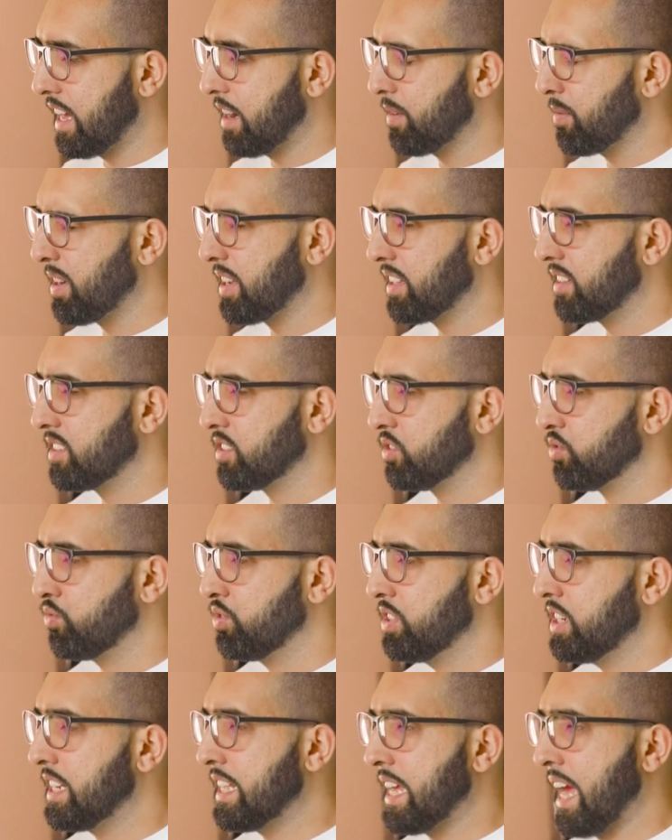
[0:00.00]
that way, this
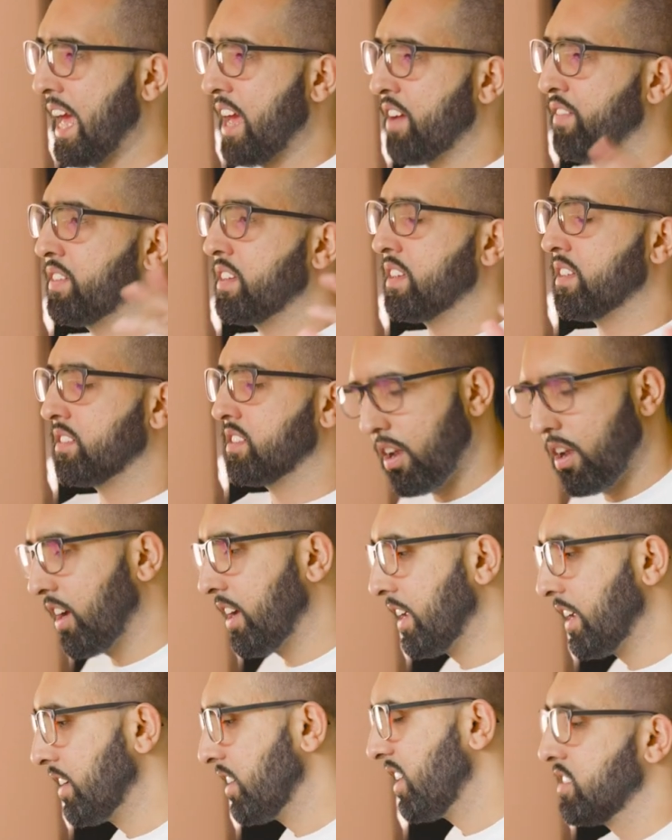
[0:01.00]
really heavy
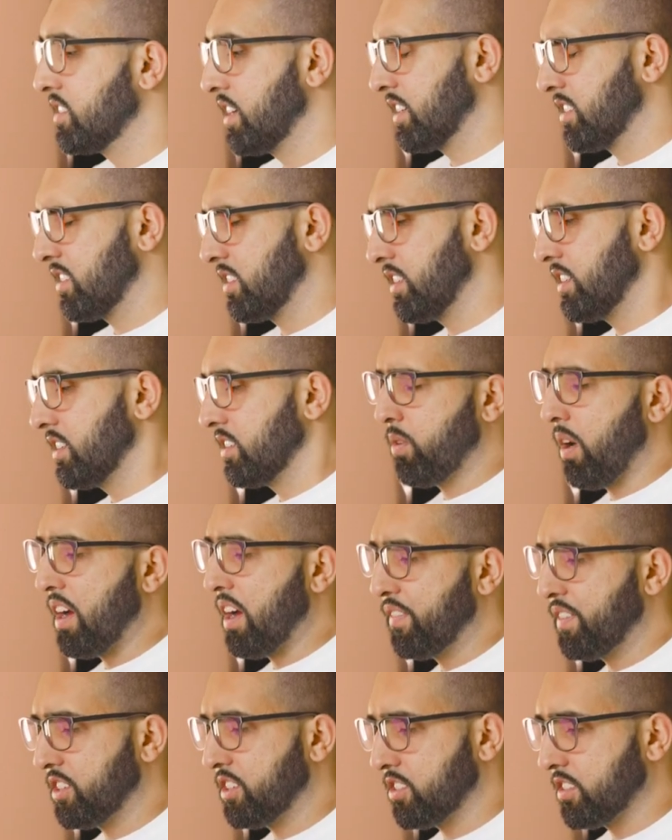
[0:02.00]
plugin is actually quite
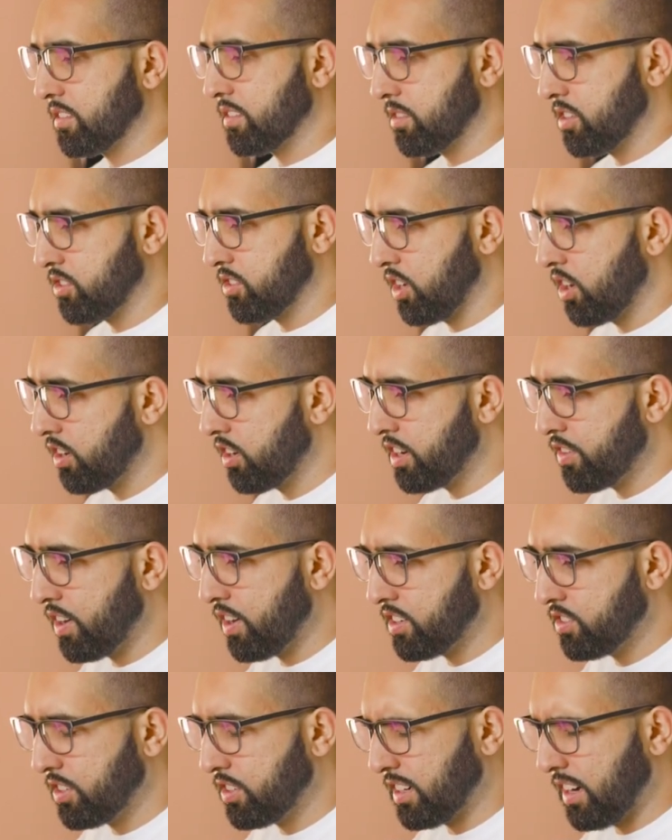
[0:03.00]
efficient because you're only
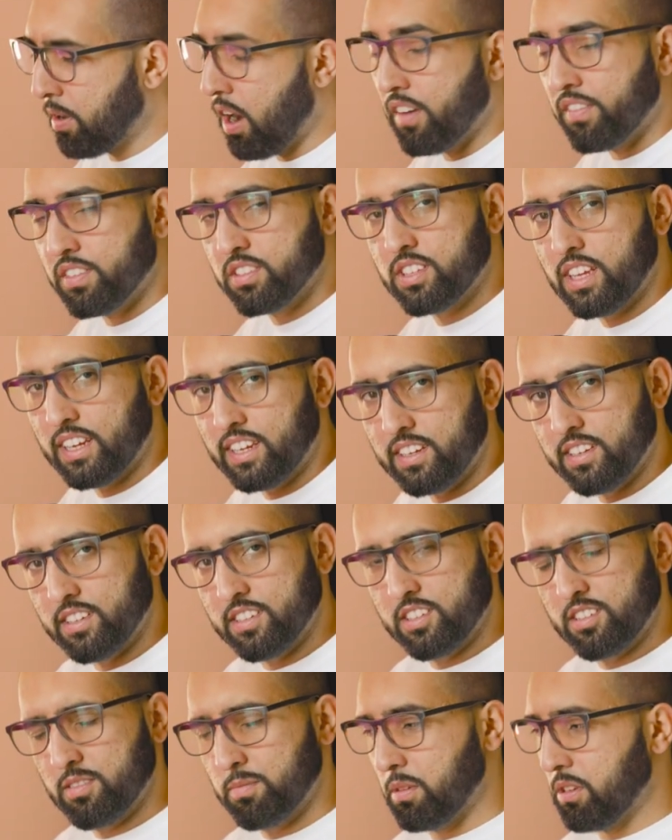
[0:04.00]
rendering part of a
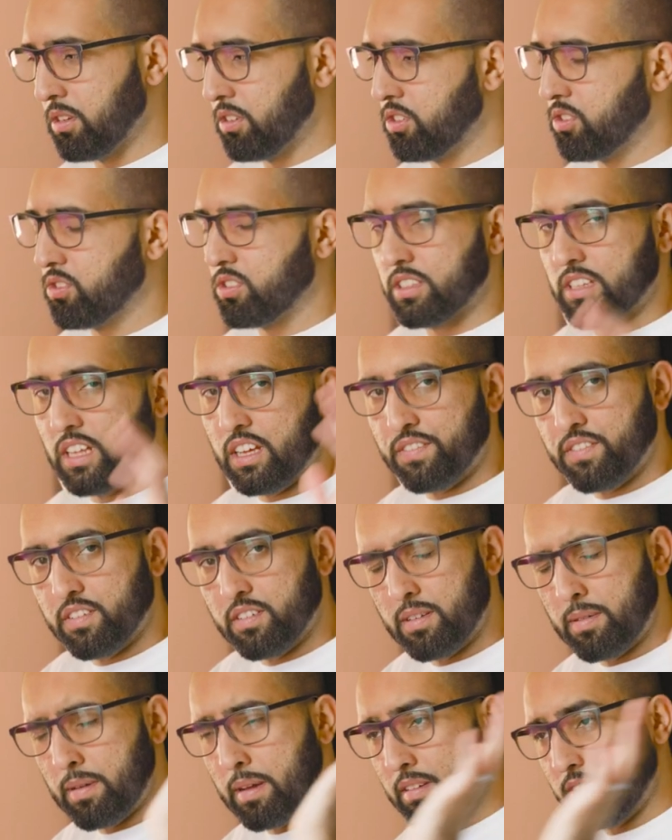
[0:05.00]
second, but you're using that for
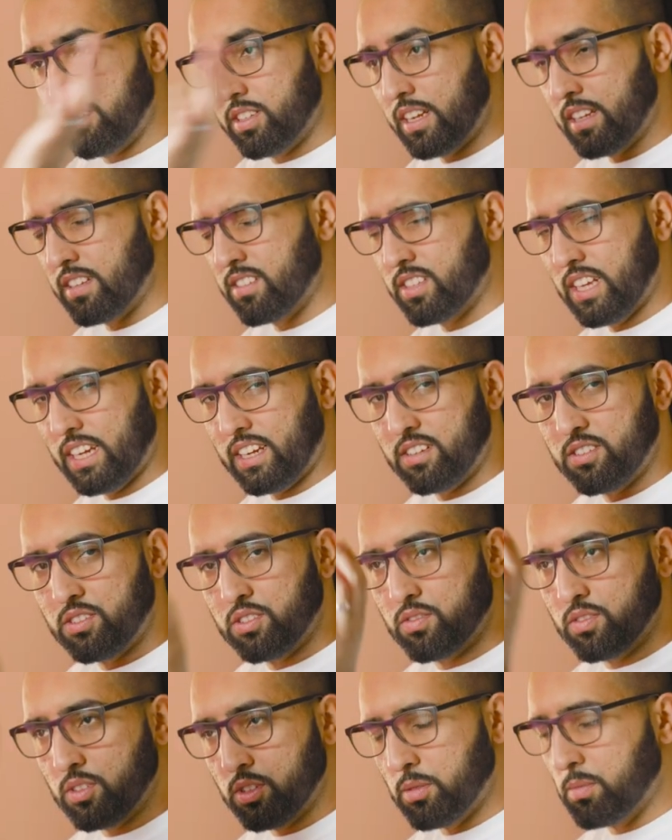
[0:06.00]
about 10 seconds
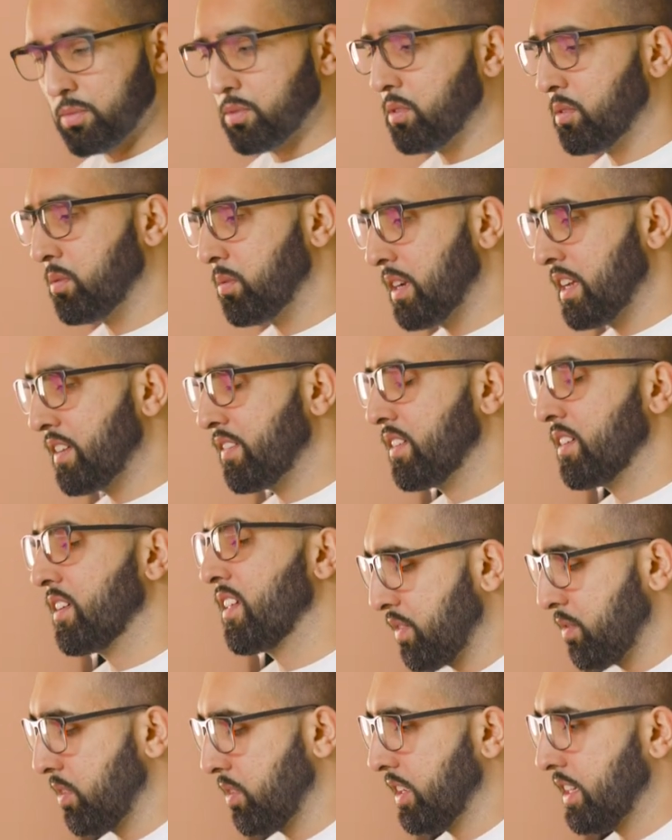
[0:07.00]
of loop or whatever.
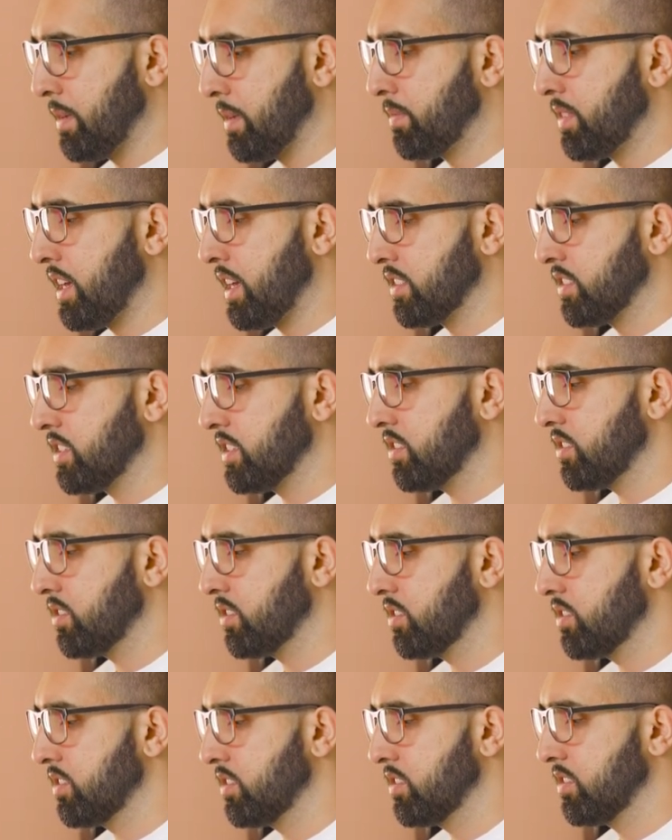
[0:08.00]
If you want to keep that as
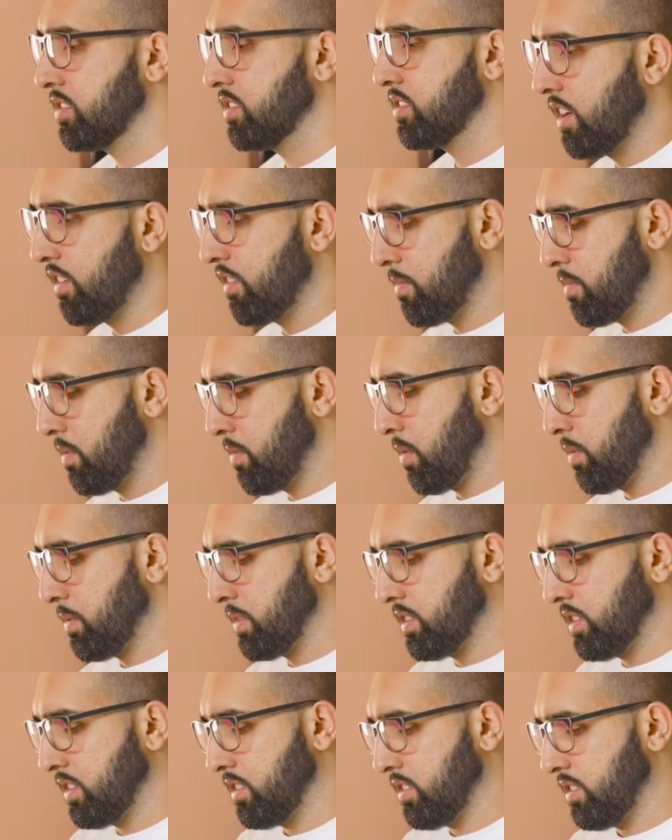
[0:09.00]
is, I remember what we
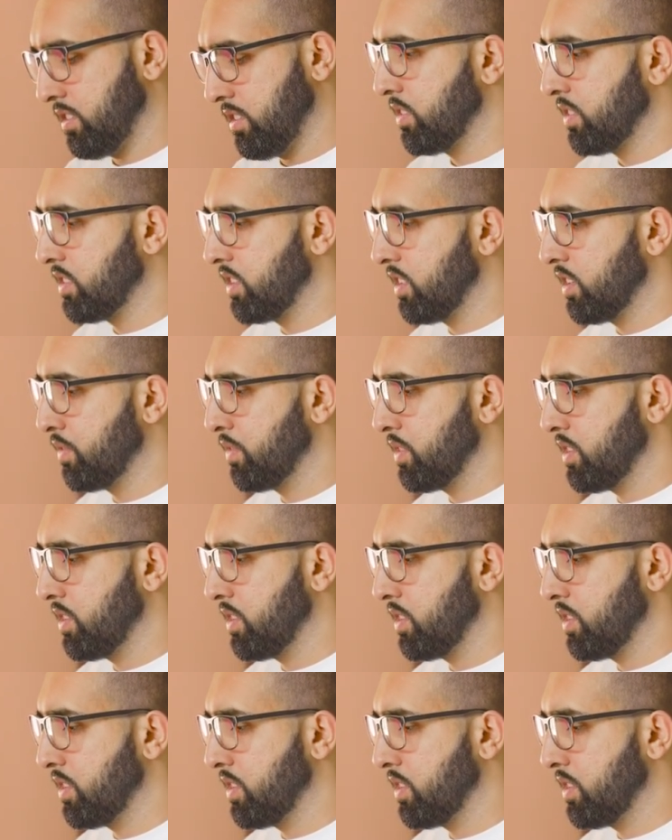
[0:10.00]
did in the other